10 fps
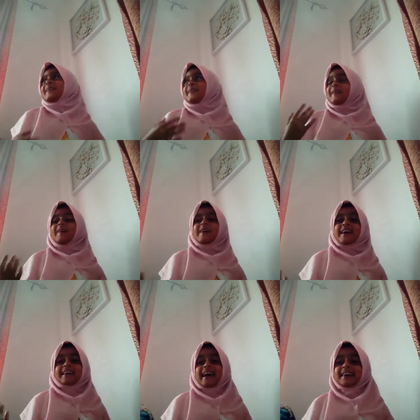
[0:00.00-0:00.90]

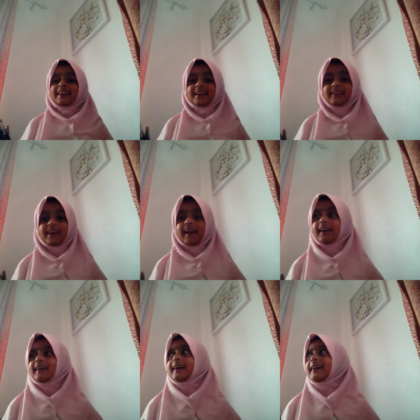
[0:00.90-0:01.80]
always has a
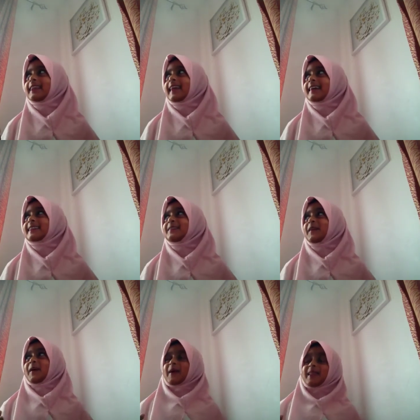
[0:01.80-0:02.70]
chain. That's the
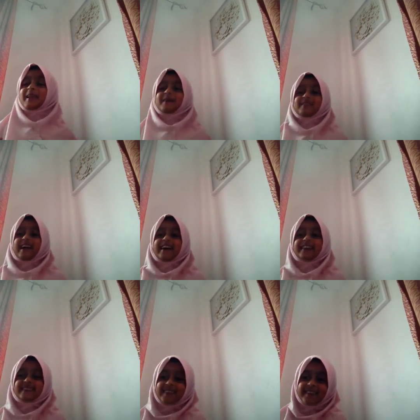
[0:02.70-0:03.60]
moral of that
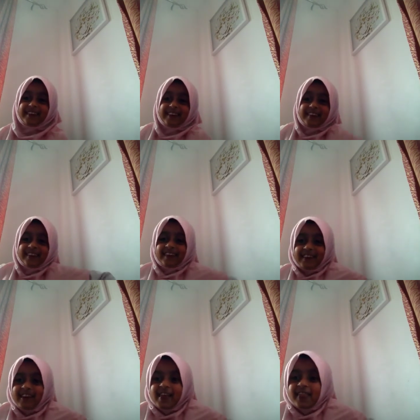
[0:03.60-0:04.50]
story.
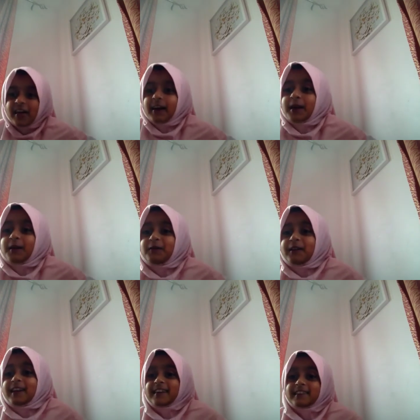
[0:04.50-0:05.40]
Thank you
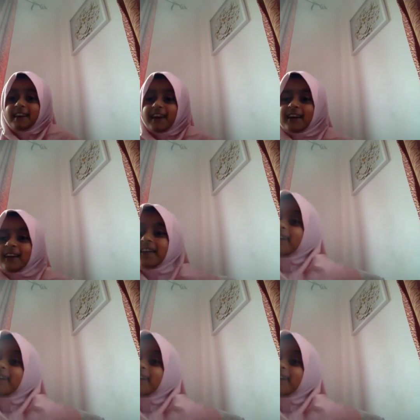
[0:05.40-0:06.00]
for listening